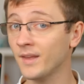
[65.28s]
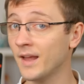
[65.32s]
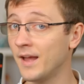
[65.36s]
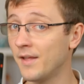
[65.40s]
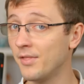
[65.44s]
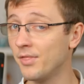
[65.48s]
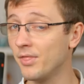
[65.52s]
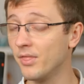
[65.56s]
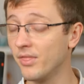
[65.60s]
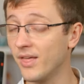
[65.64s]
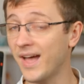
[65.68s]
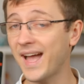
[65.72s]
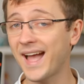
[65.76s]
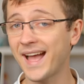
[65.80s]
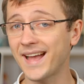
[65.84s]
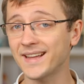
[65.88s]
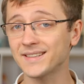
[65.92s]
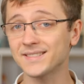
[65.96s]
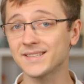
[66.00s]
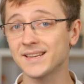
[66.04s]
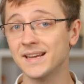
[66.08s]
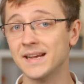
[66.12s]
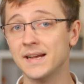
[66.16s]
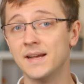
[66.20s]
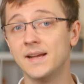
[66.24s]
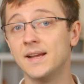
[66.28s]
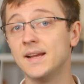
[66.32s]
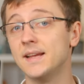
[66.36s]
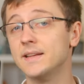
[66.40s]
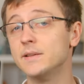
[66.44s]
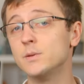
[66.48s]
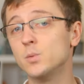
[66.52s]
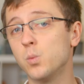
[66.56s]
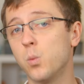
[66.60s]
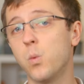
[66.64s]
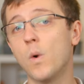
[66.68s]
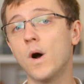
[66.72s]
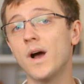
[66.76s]
And that
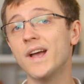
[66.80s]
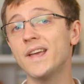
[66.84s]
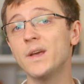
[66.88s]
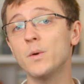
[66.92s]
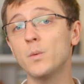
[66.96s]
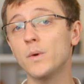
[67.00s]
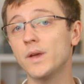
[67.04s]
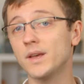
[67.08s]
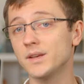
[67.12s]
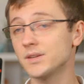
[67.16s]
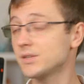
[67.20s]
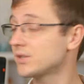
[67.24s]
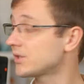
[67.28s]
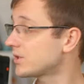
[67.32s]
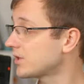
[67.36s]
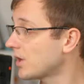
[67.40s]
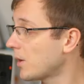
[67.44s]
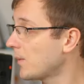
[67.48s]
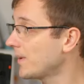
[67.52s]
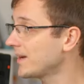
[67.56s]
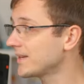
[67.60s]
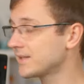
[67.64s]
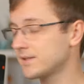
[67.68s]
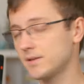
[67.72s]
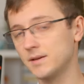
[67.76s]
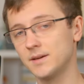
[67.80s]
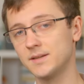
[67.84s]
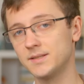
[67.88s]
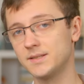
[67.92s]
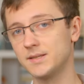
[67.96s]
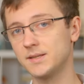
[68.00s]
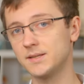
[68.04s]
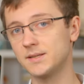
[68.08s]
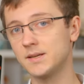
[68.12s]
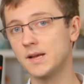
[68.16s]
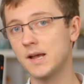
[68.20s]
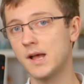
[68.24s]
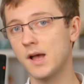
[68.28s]
is why we are so
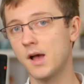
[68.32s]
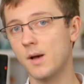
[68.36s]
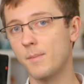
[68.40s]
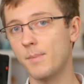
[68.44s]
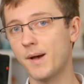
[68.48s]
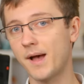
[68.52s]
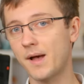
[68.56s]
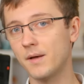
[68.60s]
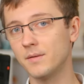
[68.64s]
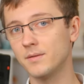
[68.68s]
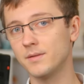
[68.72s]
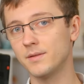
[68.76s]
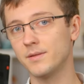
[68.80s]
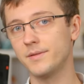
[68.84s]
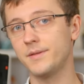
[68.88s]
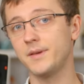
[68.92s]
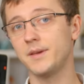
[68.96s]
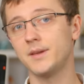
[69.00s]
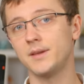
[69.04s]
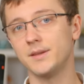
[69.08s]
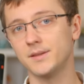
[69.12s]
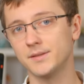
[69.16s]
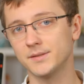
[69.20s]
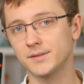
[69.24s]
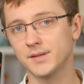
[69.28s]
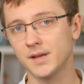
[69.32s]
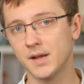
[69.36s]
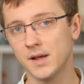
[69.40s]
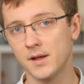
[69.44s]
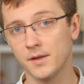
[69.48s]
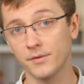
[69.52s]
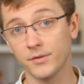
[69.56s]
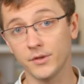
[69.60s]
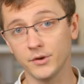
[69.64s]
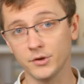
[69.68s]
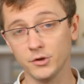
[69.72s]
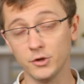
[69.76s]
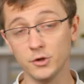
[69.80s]
excited about these,
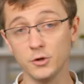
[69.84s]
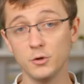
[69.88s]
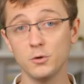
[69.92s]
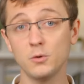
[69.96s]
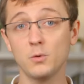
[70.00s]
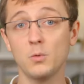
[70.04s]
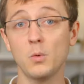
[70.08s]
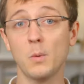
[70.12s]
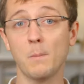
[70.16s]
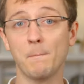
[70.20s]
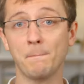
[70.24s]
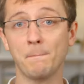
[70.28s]
the new